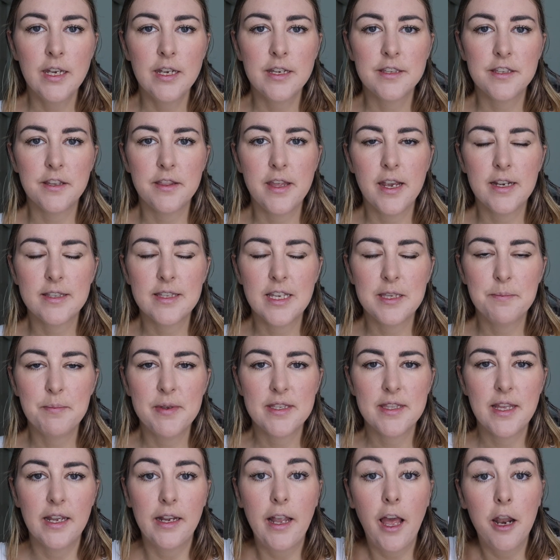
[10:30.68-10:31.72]
So the excess
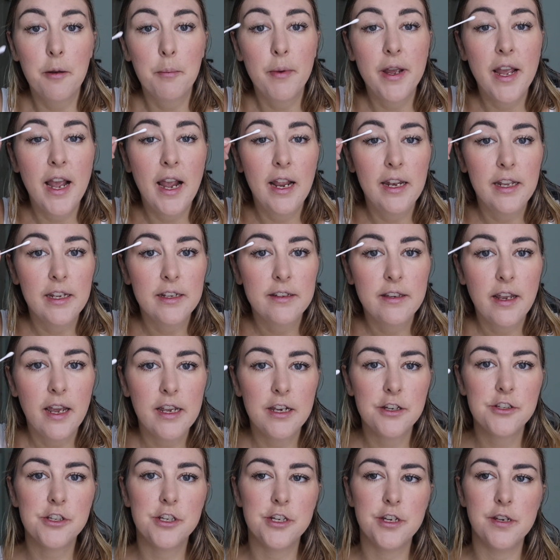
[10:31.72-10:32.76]
bits that I get on my eyelid, I
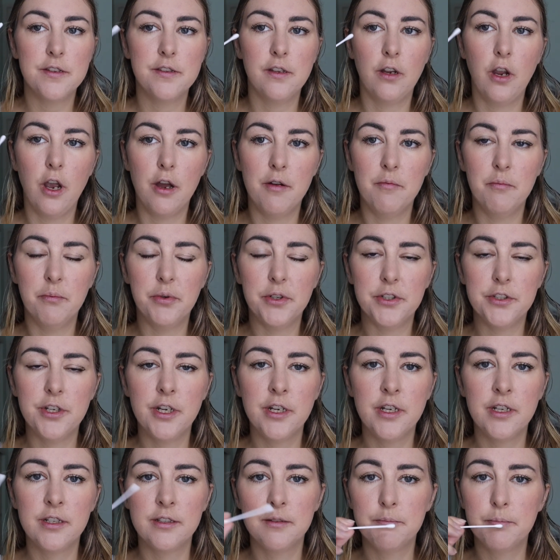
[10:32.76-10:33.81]
actually use a cotton bud,
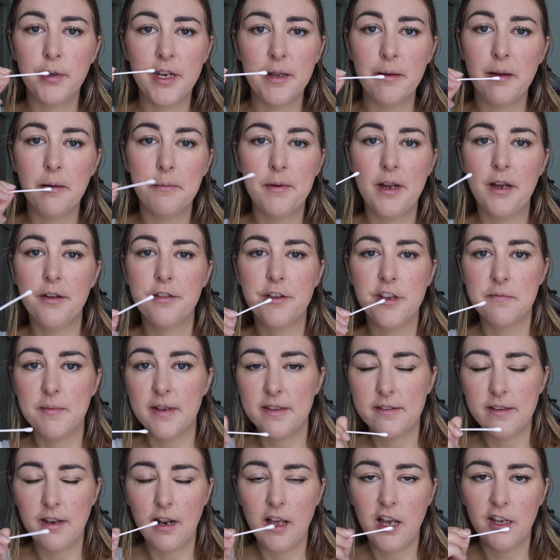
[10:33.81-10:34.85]
put it in my mouth, use my
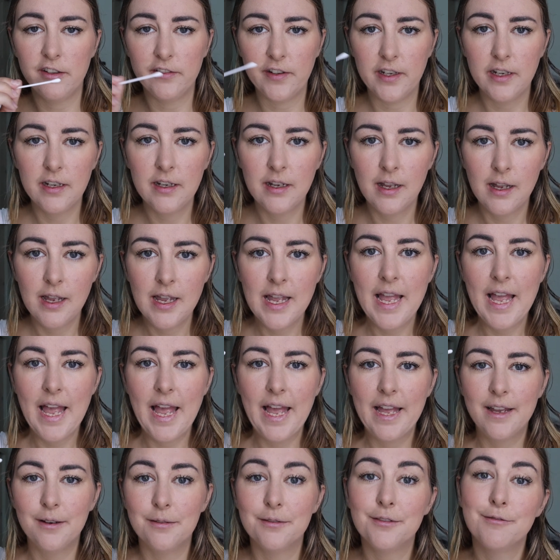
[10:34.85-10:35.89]
saliva.
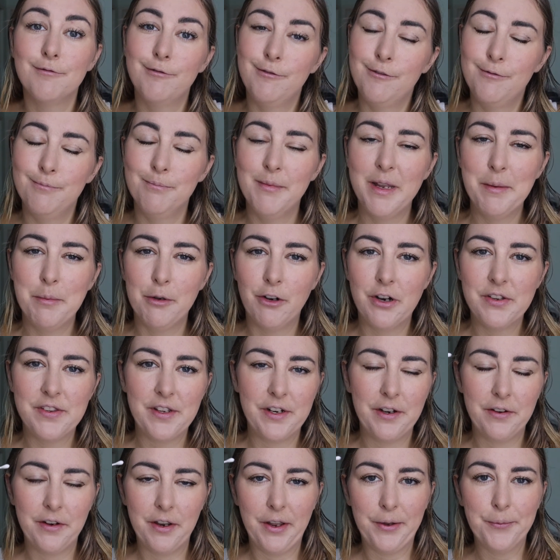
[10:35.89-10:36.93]
Maybe gross, I
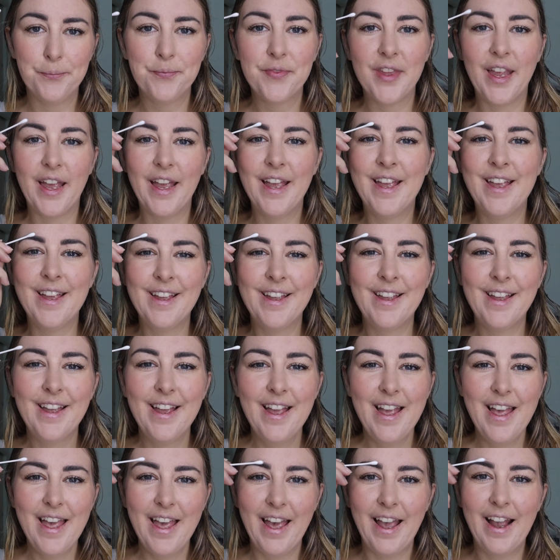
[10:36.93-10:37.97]
don't know.
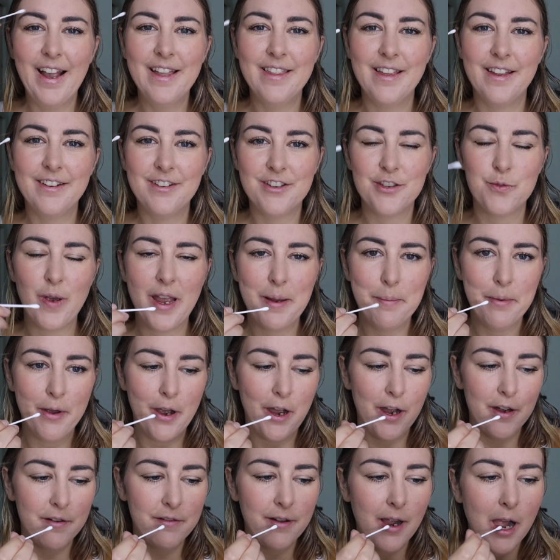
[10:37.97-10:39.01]
And then just wipe it
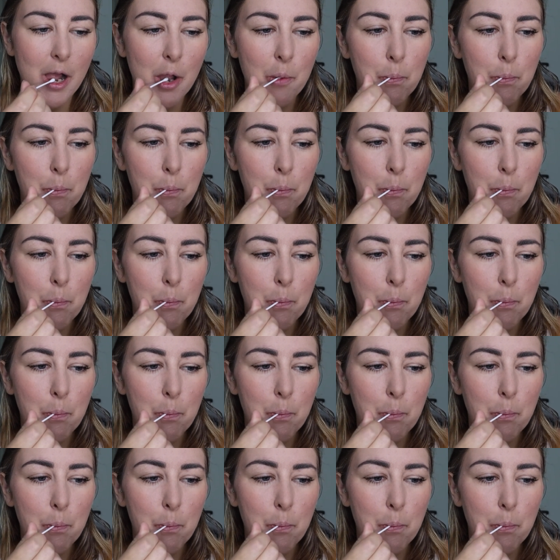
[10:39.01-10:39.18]
off.